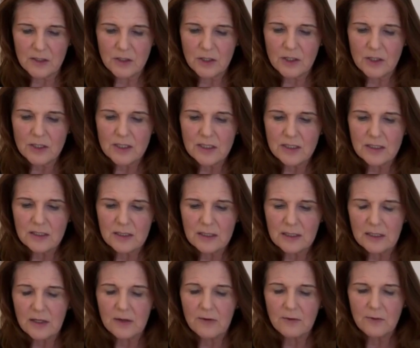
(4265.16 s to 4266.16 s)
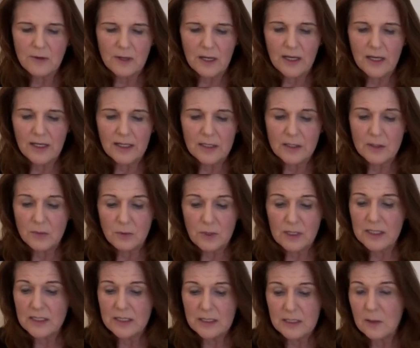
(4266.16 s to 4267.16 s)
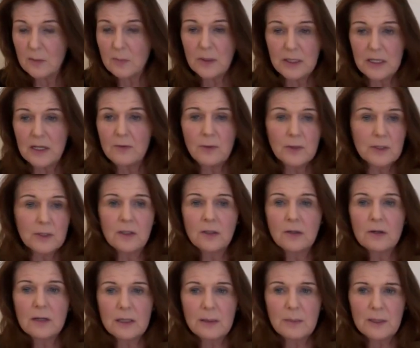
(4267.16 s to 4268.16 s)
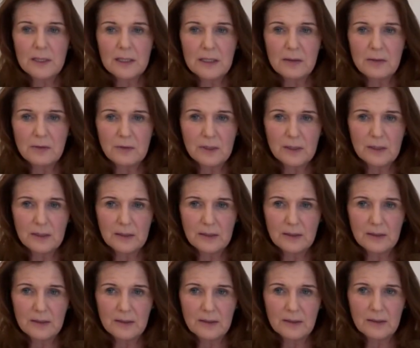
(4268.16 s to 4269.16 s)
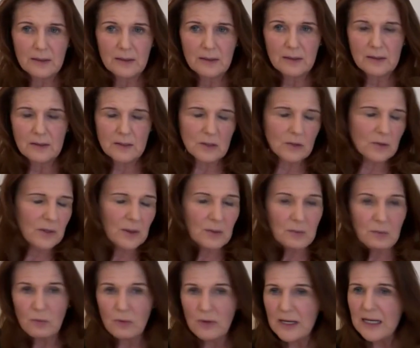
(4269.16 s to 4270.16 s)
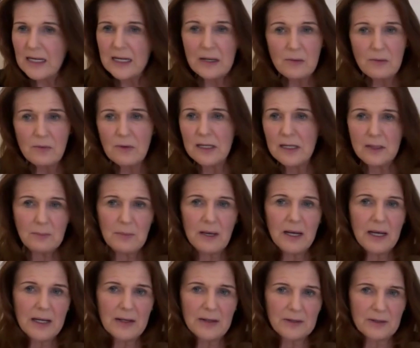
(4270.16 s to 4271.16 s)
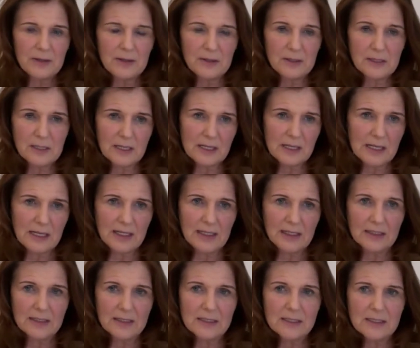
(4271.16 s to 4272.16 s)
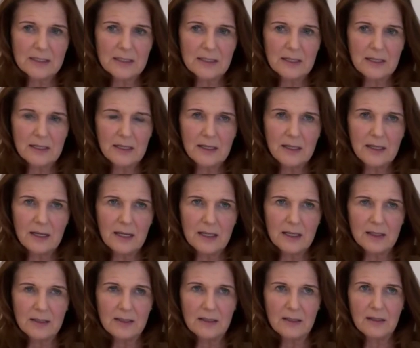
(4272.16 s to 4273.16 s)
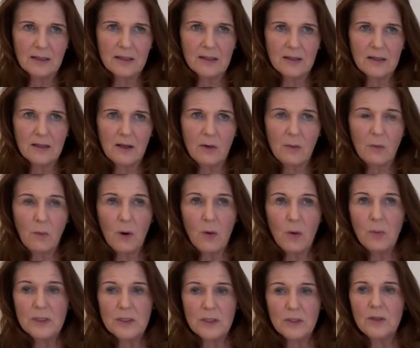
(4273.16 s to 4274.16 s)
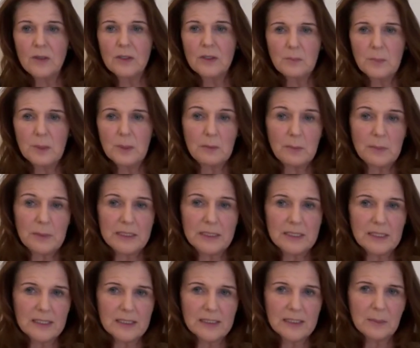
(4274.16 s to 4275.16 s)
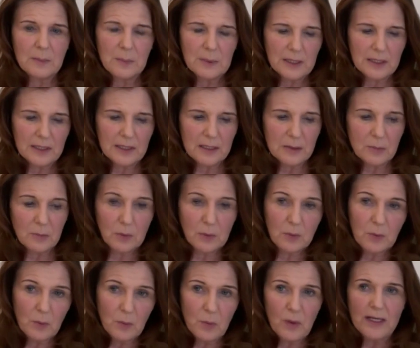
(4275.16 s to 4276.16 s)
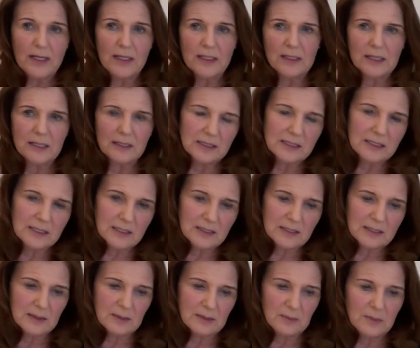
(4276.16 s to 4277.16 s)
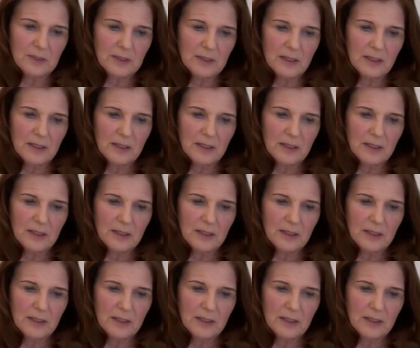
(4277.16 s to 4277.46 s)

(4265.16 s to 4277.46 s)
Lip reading: just give clients reason to believe what they already believe. So they really, really matter to clients. And what we do in PBBT typically when we're weakening the system